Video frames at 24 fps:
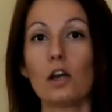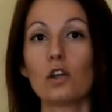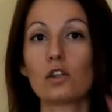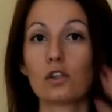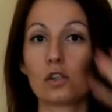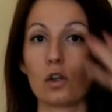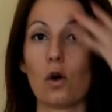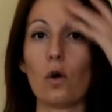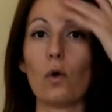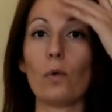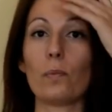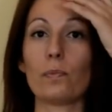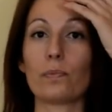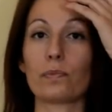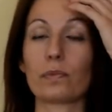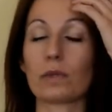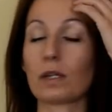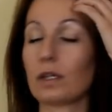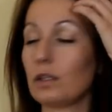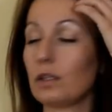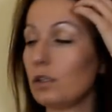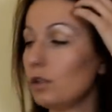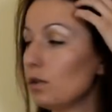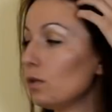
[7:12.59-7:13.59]
So
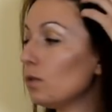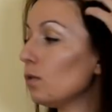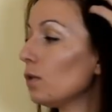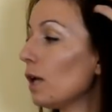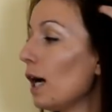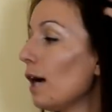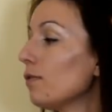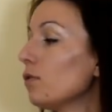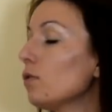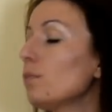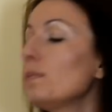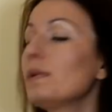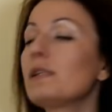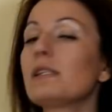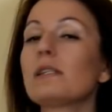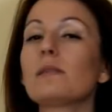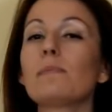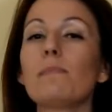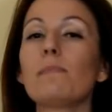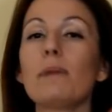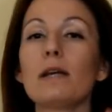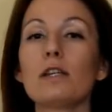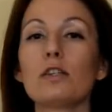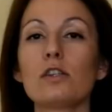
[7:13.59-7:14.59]
you have to be
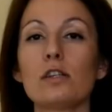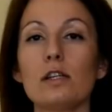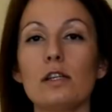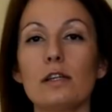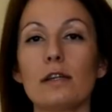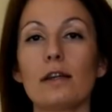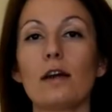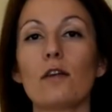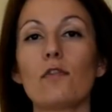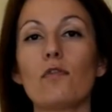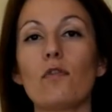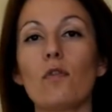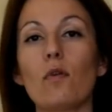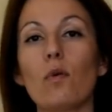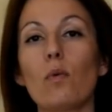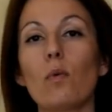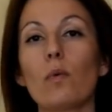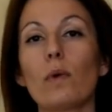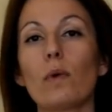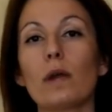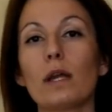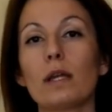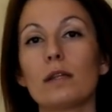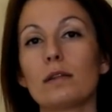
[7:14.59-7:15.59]
especially
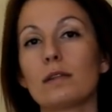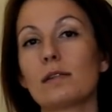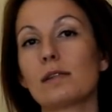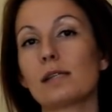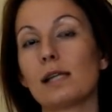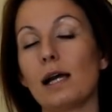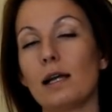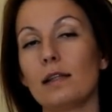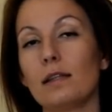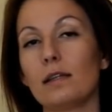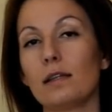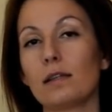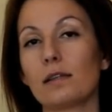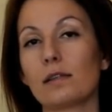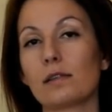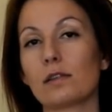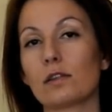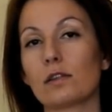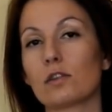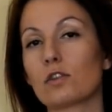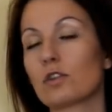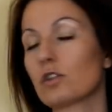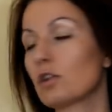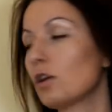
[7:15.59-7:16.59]
careful with signing
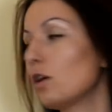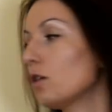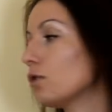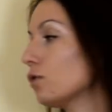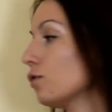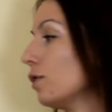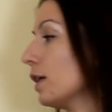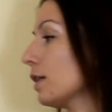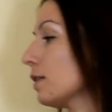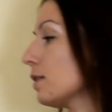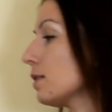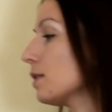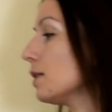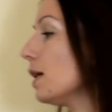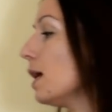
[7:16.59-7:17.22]
such contracts,